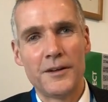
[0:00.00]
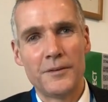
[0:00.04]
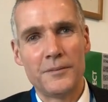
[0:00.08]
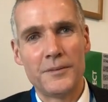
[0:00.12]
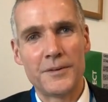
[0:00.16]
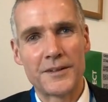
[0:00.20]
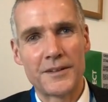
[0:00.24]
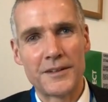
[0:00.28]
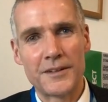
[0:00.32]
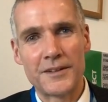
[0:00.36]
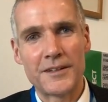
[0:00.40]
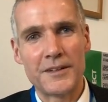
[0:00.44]

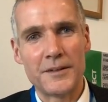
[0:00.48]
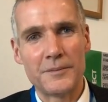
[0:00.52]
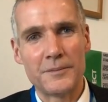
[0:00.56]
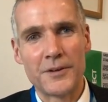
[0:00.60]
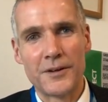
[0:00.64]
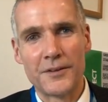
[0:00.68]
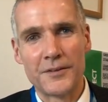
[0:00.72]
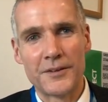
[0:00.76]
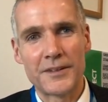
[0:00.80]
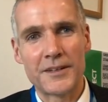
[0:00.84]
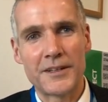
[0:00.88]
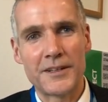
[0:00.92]
we can keep
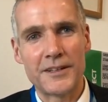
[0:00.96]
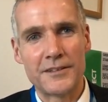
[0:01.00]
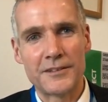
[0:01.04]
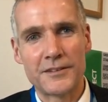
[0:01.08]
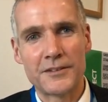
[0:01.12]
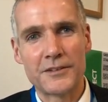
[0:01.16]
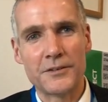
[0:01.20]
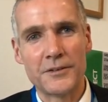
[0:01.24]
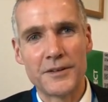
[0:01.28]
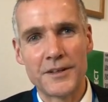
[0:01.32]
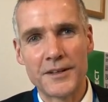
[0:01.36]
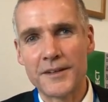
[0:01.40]
all the kids
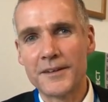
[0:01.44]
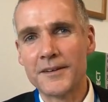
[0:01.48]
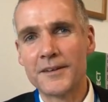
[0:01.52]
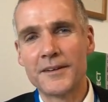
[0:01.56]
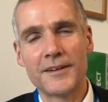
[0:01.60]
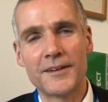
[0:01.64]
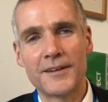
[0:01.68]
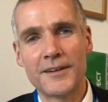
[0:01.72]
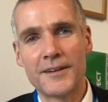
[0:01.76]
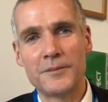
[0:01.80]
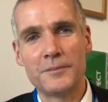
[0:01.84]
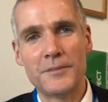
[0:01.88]
going
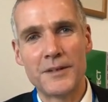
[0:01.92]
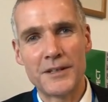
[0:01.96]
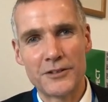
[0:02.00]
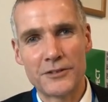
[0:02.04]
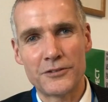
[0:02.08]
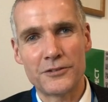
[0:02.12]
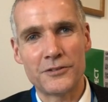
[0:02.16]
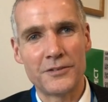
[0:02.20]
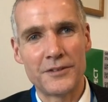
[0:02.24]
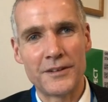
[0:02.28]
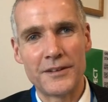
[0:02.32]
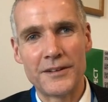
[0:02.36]
and make
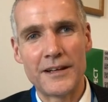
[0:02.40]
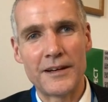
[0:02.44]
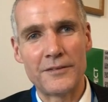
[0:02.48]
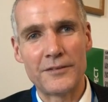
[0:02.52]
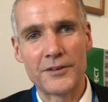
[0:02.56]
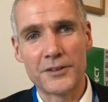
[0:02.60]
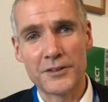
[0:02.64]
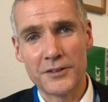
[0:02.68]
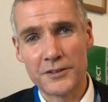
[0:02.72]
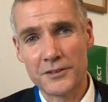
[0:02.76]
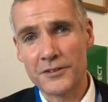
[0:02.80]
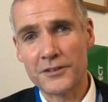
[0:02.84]
sure that they have
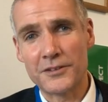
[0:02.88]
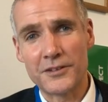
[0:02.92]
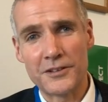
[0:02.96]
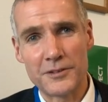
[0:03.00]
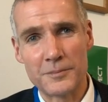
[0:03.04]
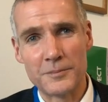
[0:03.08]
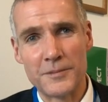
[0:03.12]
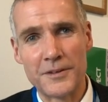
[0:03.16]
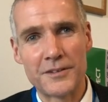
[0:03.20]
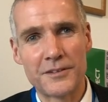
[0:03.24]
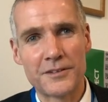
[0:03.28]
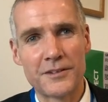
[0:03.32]
a good
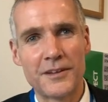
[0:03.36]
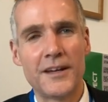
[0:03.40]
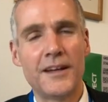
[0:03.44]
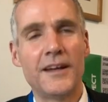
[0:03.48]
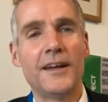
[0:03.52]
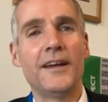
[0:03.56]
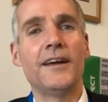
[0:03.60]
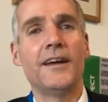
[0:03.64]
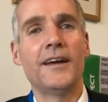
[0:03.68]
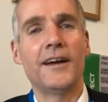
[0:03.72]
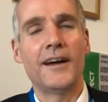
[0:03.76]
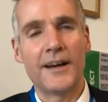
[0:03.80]
Christmas
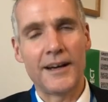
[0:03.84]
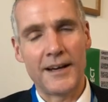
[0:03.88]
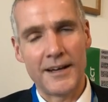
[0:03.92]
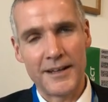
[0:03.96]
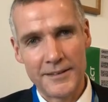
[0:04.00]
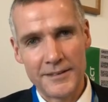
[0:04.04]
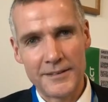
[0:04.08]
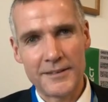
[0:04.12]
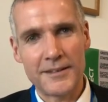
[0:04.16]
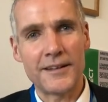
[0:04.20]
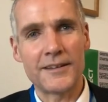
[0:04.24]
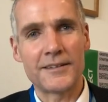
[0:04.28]

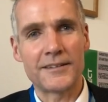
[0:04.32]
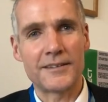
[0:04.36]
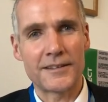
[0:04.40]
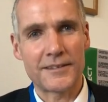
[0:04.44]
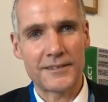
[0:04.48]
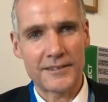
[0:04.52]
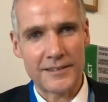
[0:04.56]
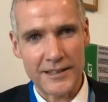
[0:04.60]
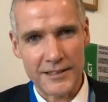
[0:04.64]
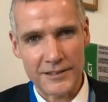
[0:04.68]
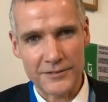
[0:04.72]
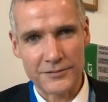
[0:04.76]
and a
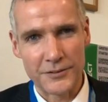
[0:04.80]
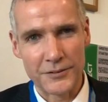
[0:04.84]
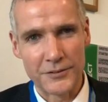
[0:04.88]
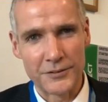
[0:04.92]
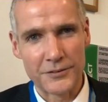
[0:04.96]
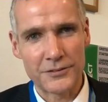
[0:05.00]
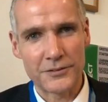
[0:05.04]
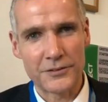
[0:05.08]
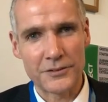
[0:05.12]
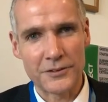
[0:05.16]
successful